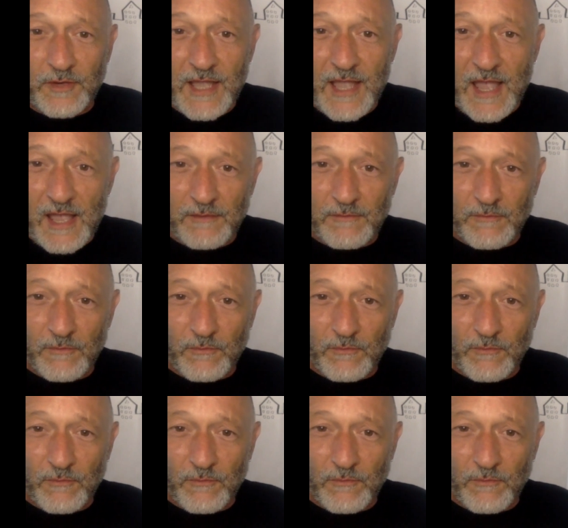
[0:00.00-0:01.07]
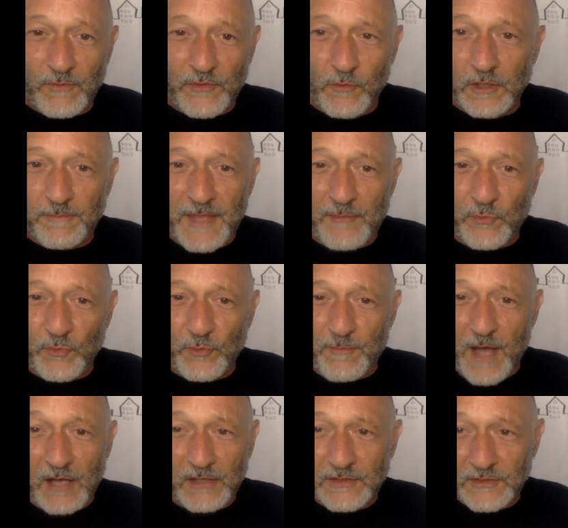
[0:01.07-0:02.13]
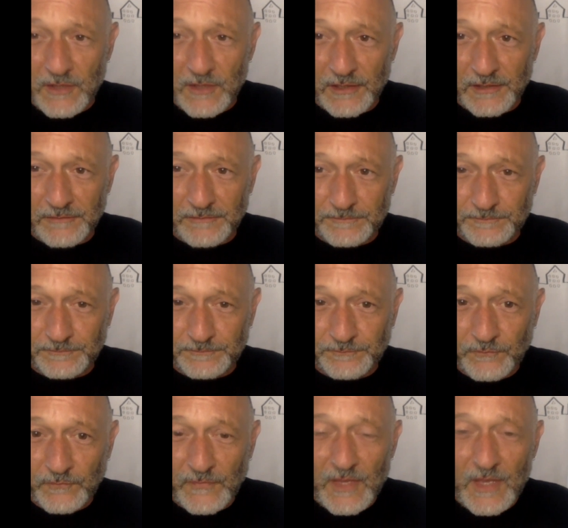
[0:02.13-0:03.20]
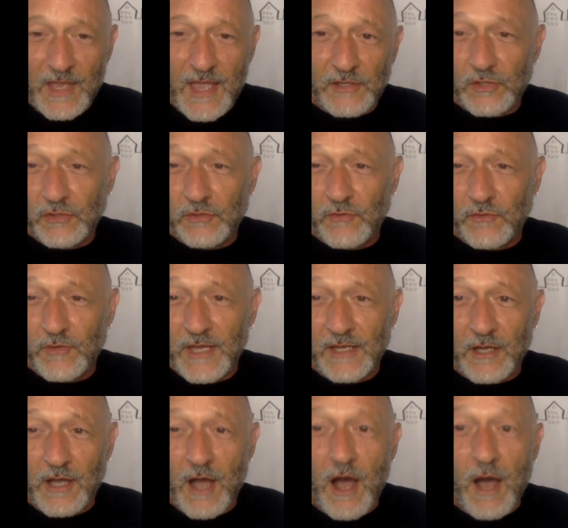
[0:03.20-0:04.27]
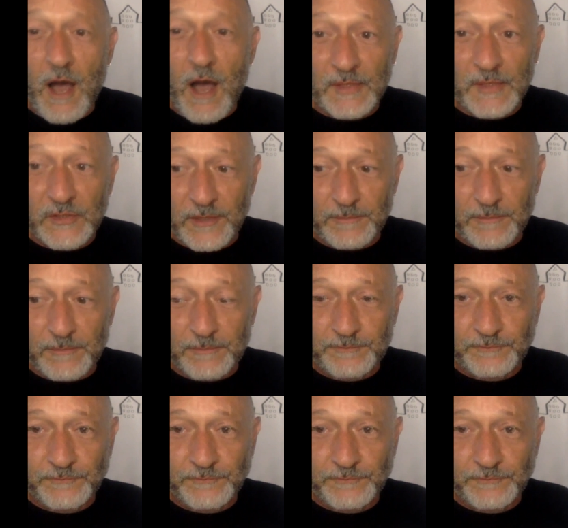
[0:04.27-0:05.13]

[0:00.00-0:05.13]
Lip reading: create with a ruler paper with boxes on it, and you could create a comic strip.